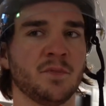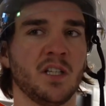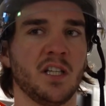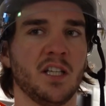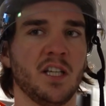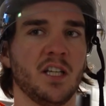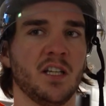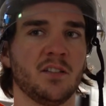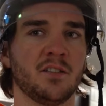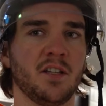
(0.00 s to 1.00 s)

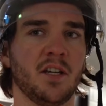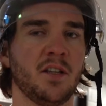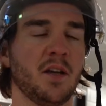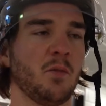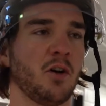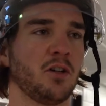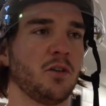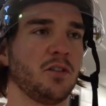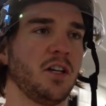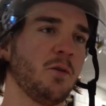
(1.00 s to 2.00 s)
they
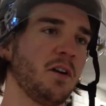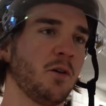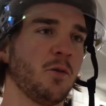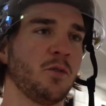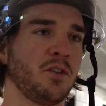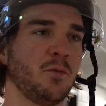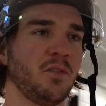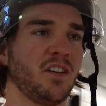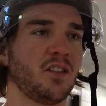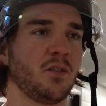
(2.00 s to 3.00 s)
went home with the
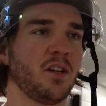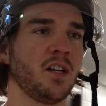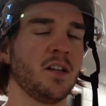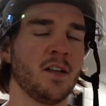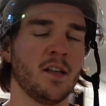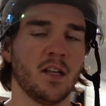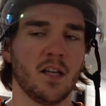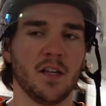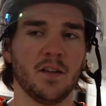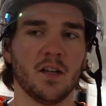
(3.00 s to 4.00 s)
victory,
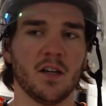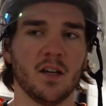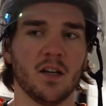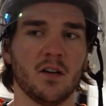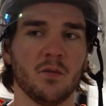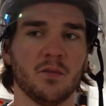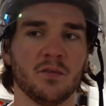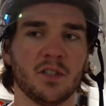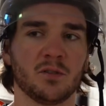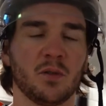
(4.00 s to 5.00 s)
and
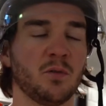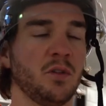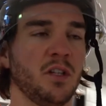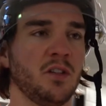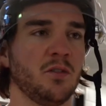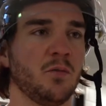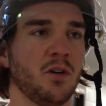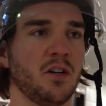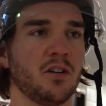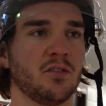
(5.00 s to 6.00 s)
that's what we need to
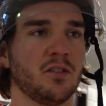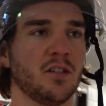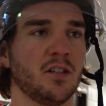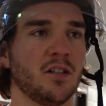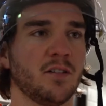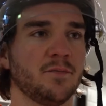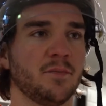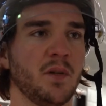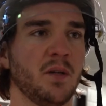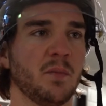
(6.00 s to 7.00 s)
work
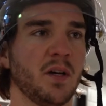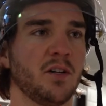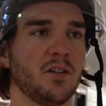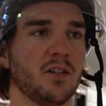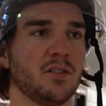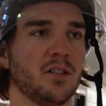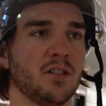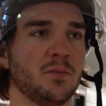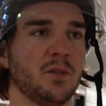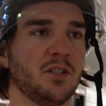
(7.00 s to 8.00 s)
on, being better on
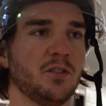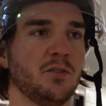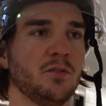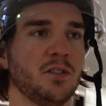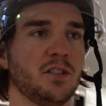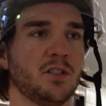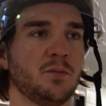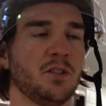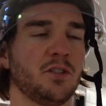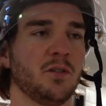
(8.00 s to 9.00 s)
special units,
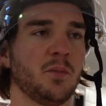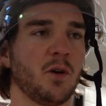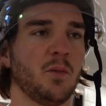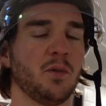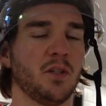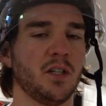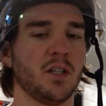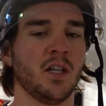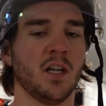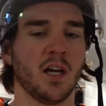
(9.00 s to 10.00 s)
especially power play.
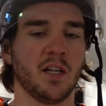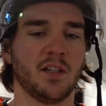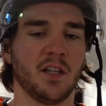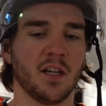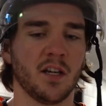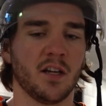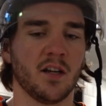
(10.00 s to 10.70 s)
I think